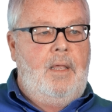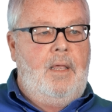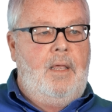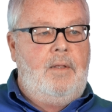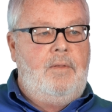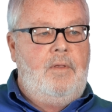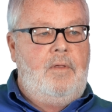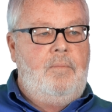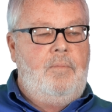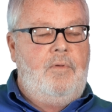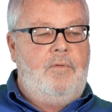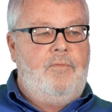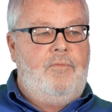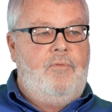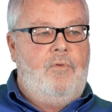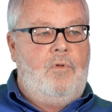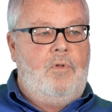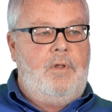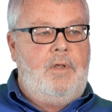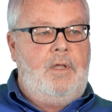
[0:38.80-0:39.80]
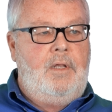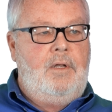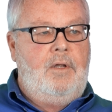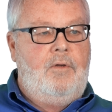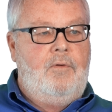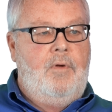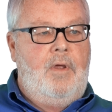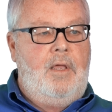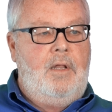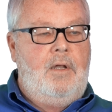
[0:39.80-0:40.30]
and they've been fully
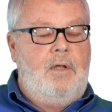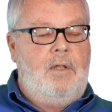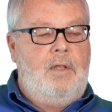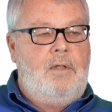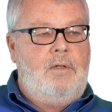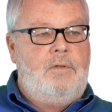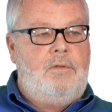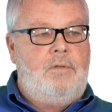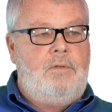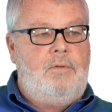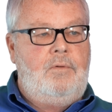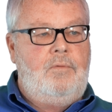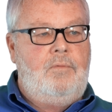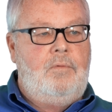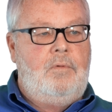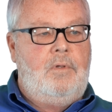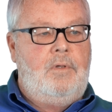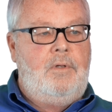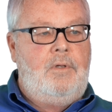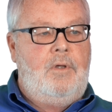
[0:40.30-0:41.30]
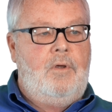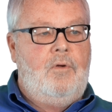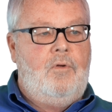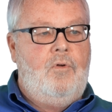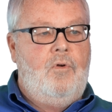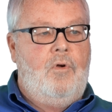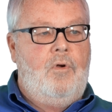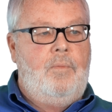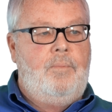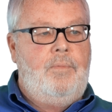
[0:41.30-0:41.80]
integrated into Linear
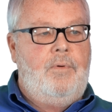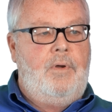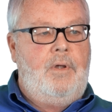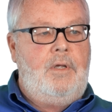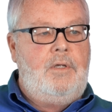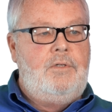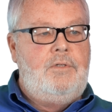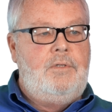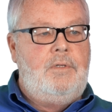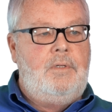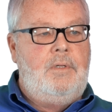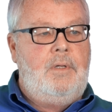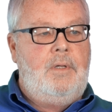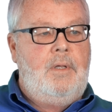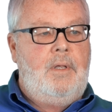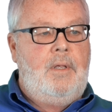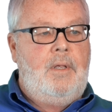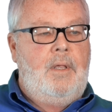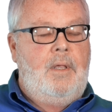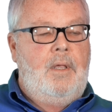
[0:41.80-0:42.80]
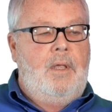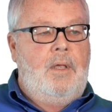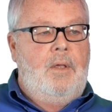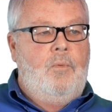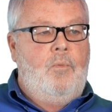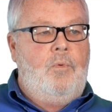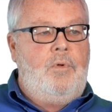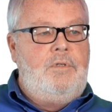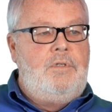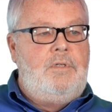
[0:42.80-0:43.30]
Corporation.
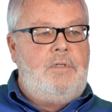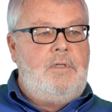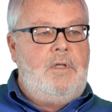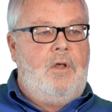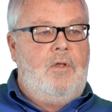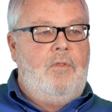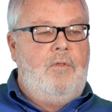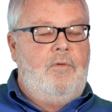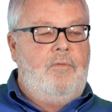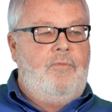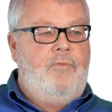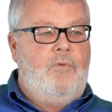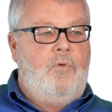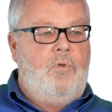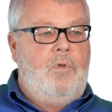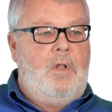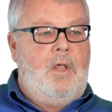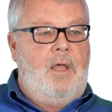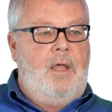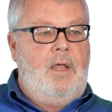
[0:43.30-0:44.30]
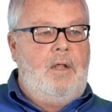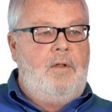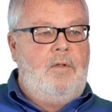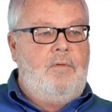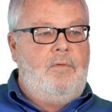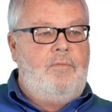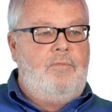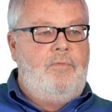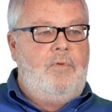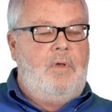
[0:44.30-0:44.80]
We sell their full line
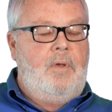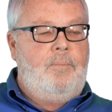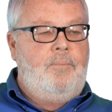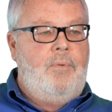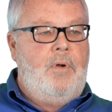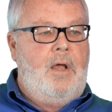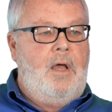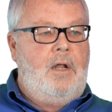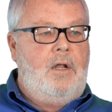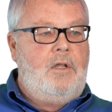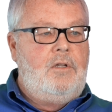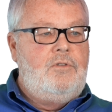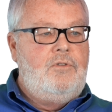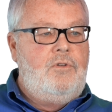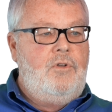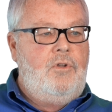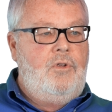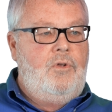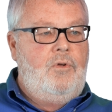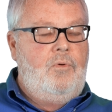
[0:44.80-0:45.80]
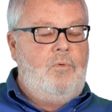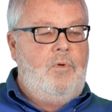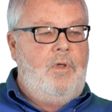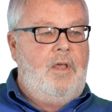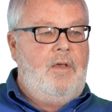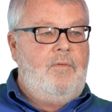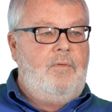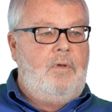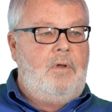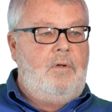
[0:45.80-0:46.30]
of uh, products new. We
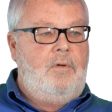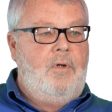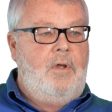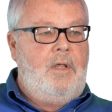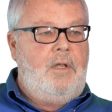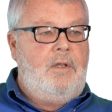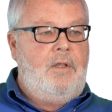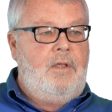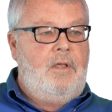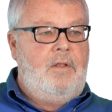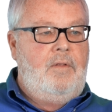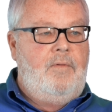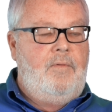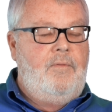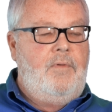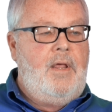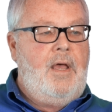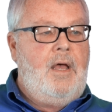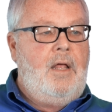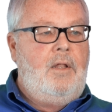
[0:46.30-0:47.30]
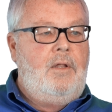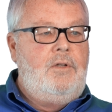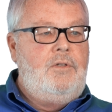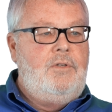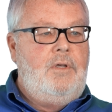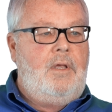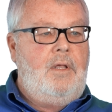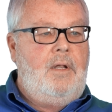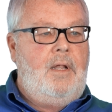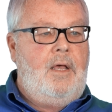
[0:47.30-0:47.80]
have a great deal of
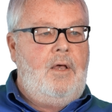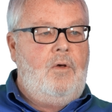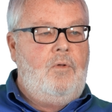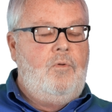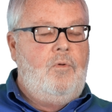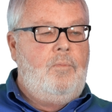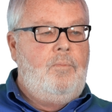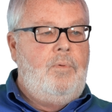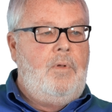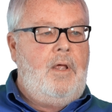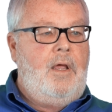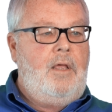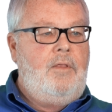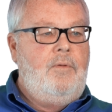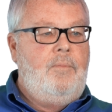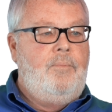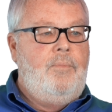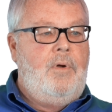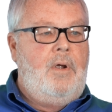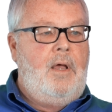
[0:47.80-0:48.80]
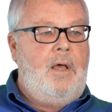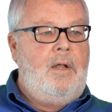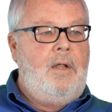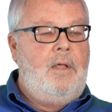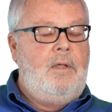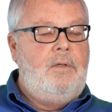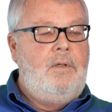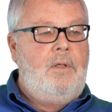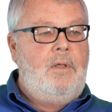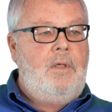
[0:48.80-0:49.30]
knowledge on how to apply the
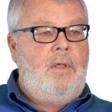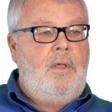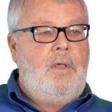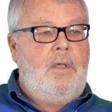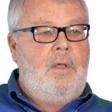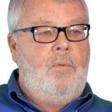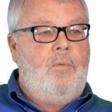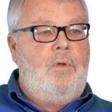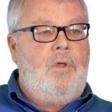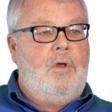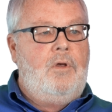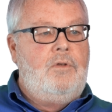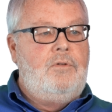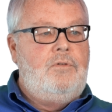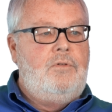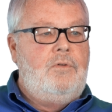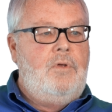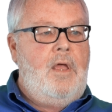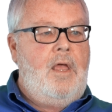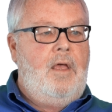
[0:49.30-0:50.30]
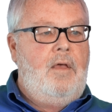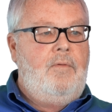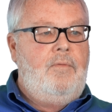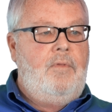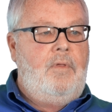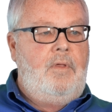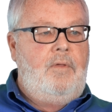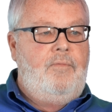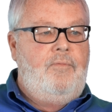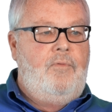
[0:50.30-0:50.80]
product. We also have
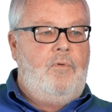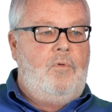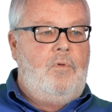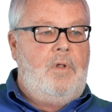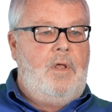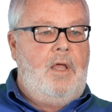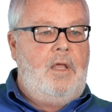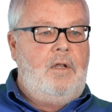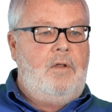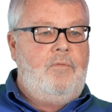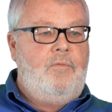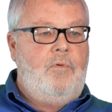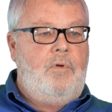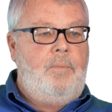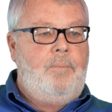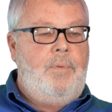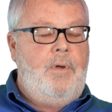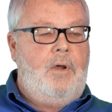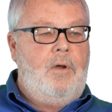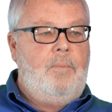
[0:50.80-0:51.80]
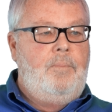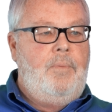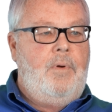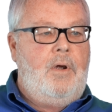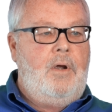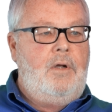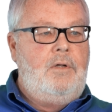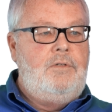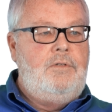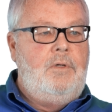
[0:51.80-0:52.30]
the full line of repair
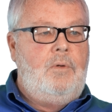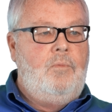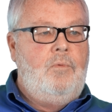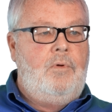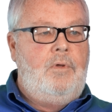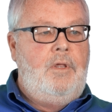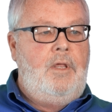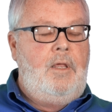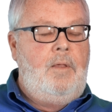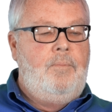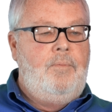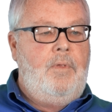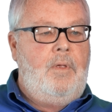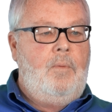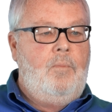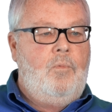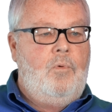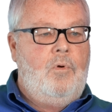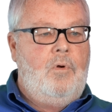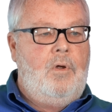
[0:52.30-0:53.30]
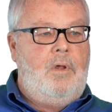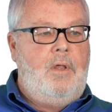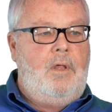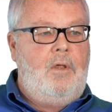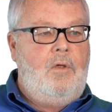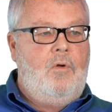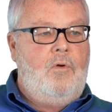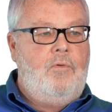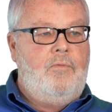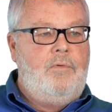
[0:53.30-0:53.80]
parts that will keep them
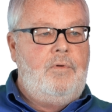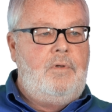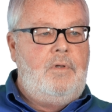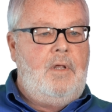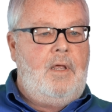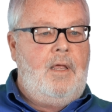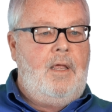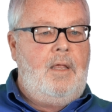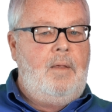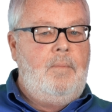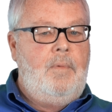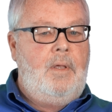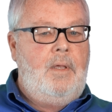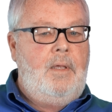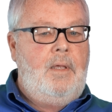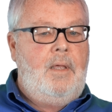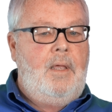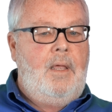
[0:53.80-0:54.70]
working over time